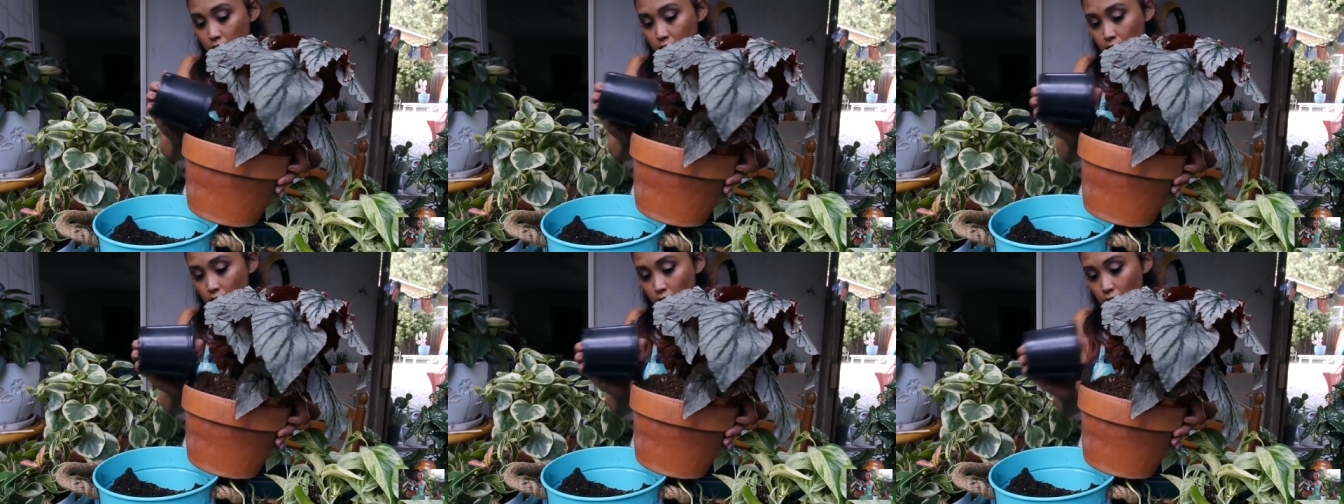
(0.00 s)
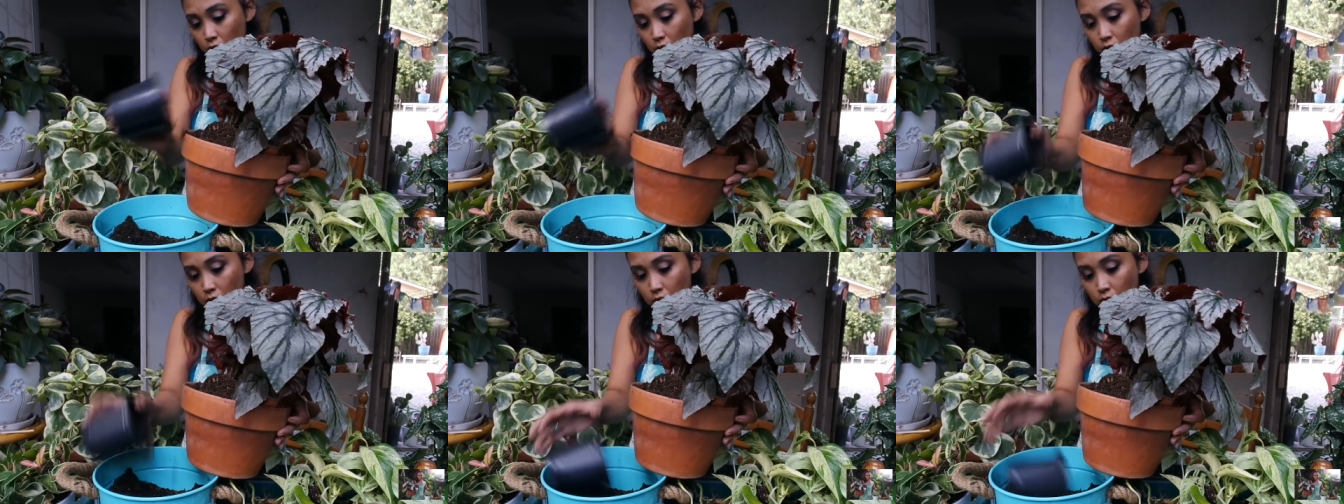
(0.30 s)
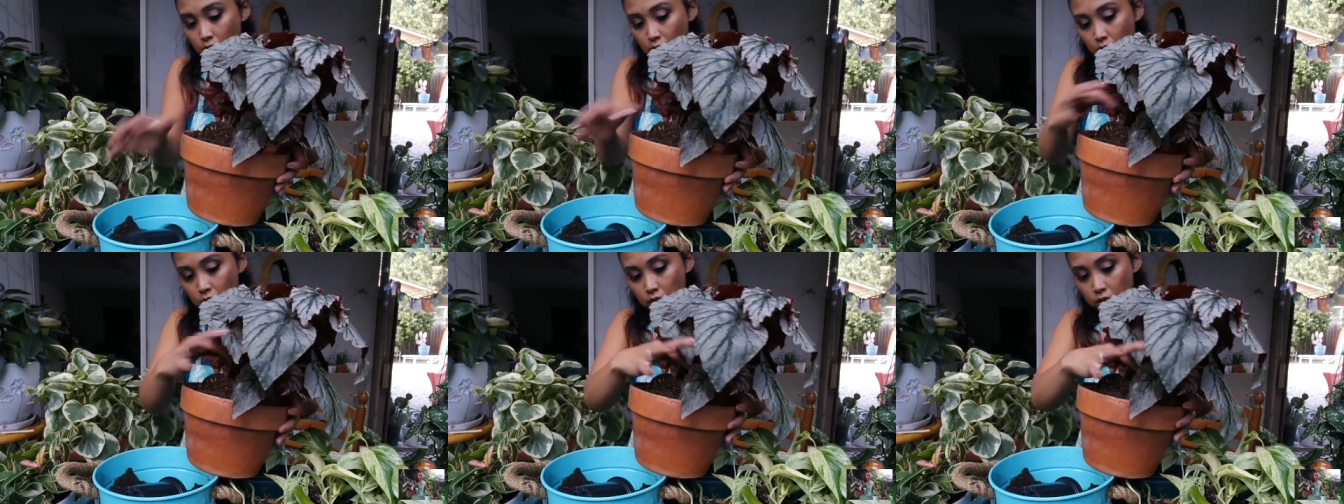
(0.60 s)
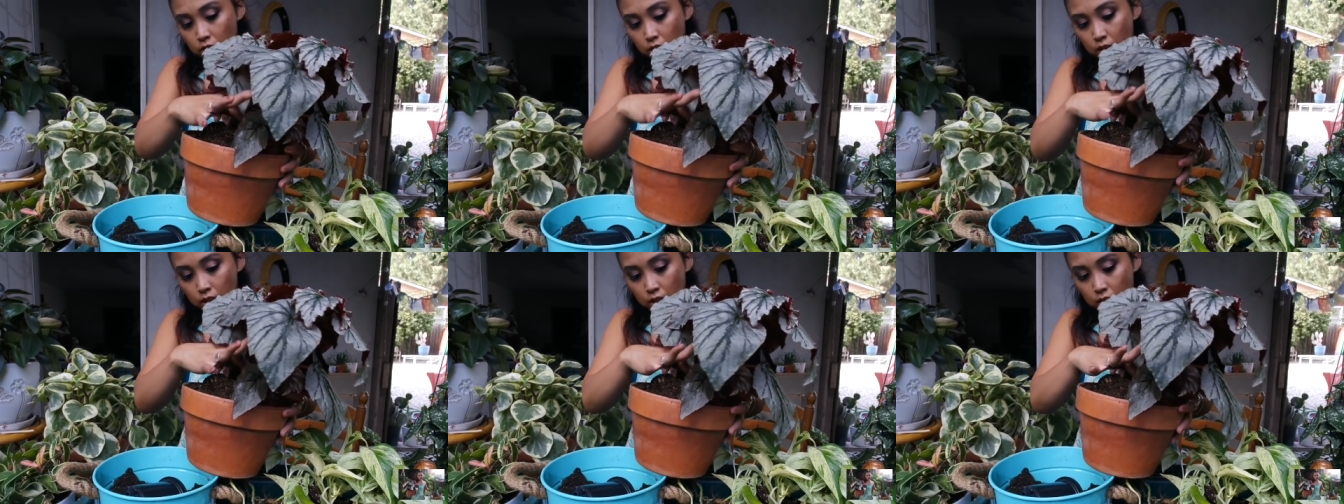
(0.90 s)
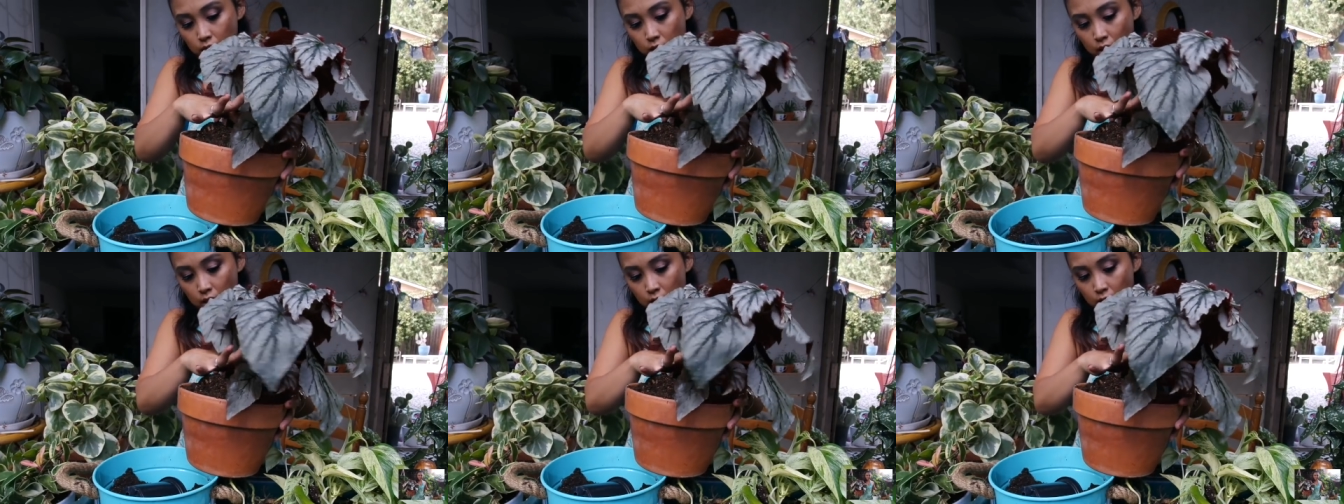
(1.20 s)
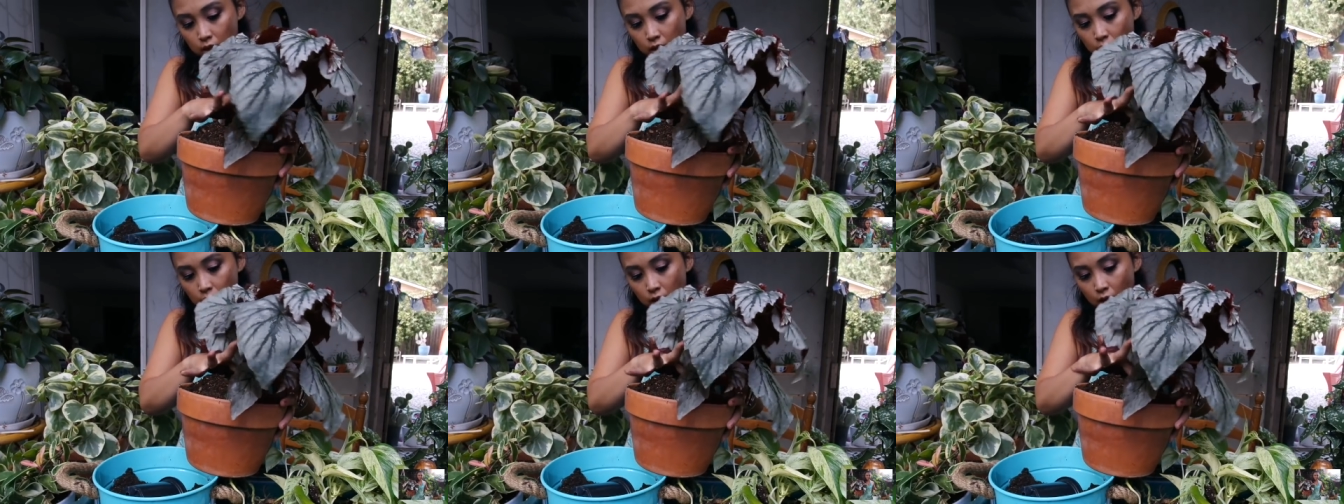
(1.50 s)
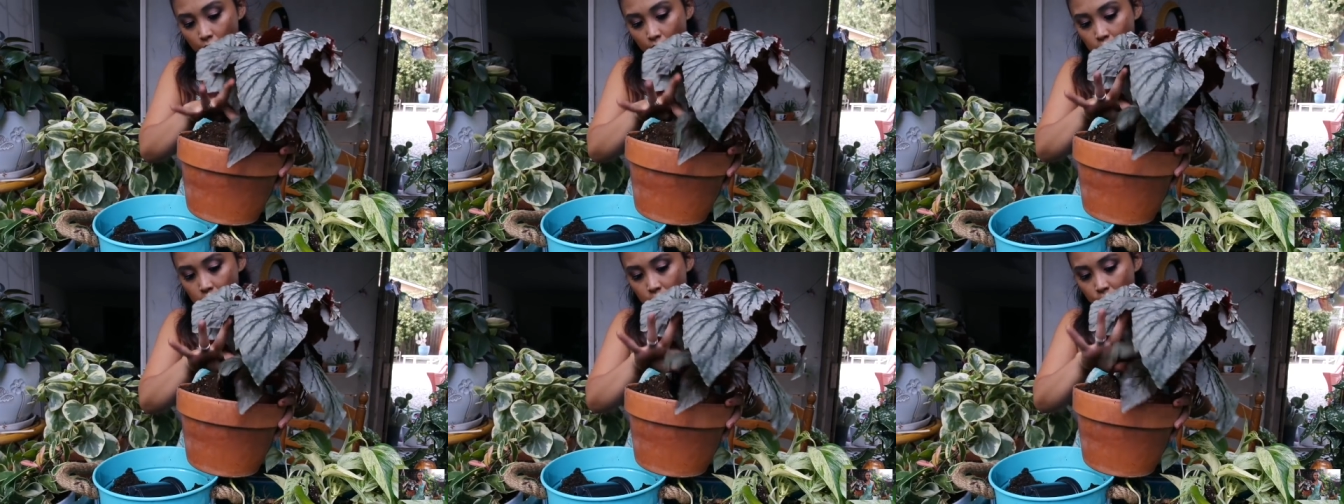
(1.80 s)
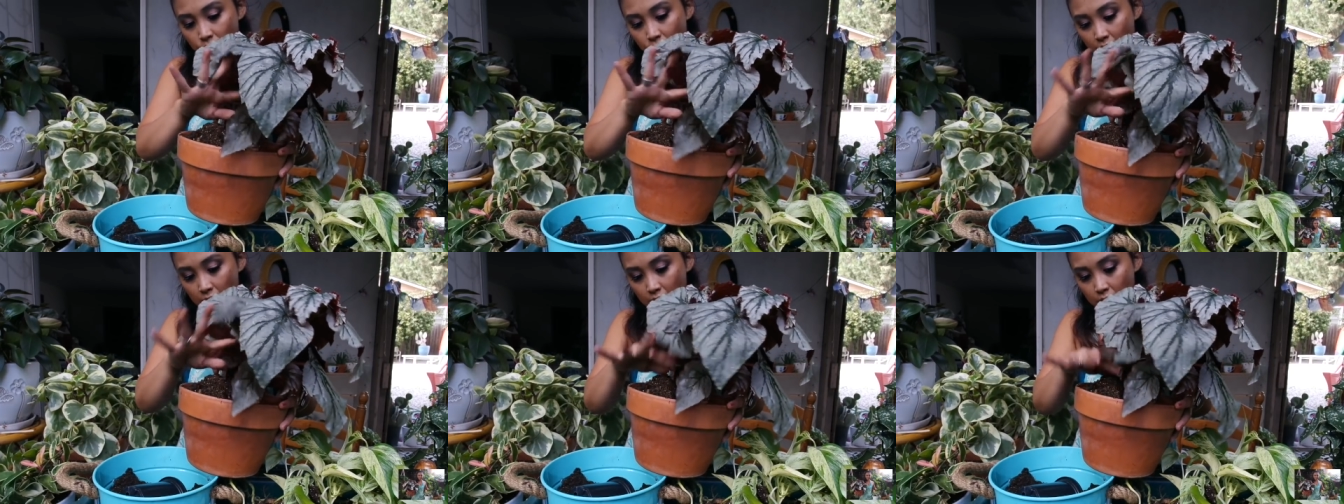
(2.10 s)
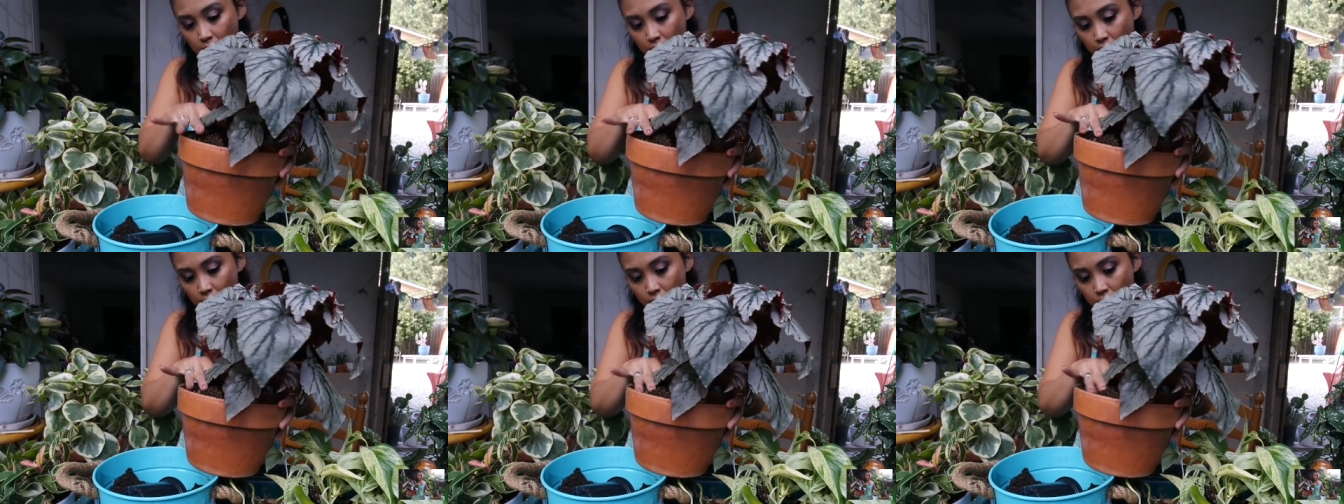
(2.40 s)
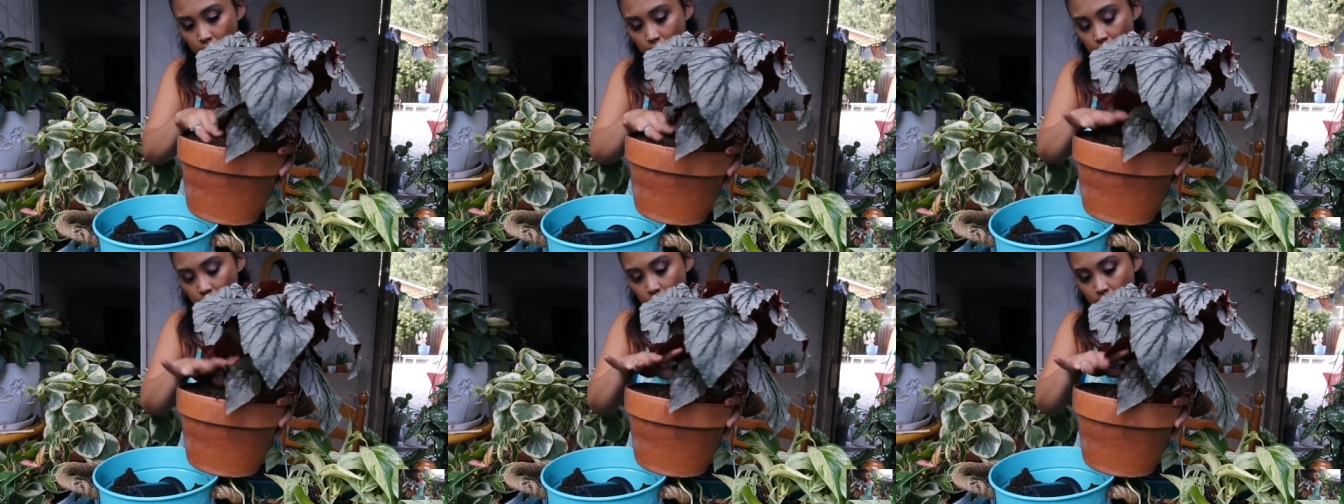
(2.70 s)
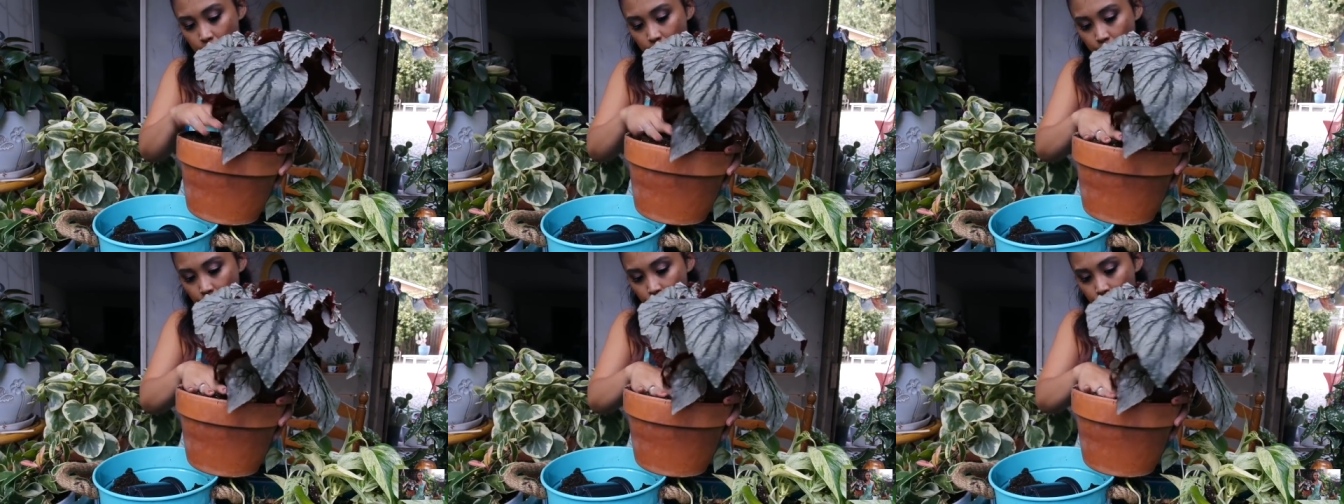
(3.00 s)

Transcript: So she's in Las Vegas,